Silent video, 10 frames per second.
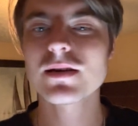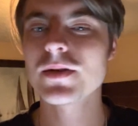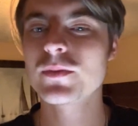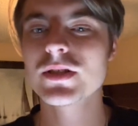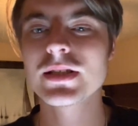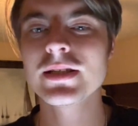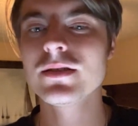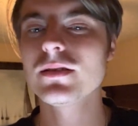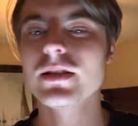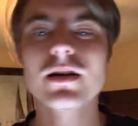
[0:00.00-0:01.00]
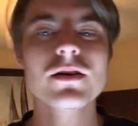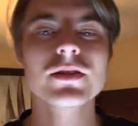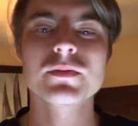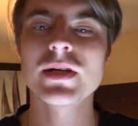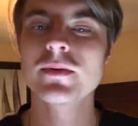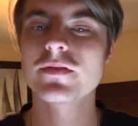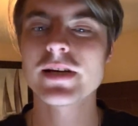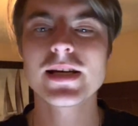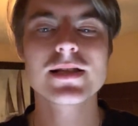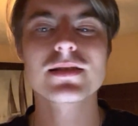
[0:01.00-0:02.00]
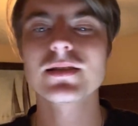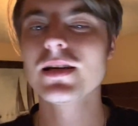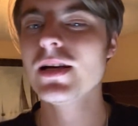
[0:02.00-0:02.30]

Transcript: to Brazil, and all these Bieber fans, and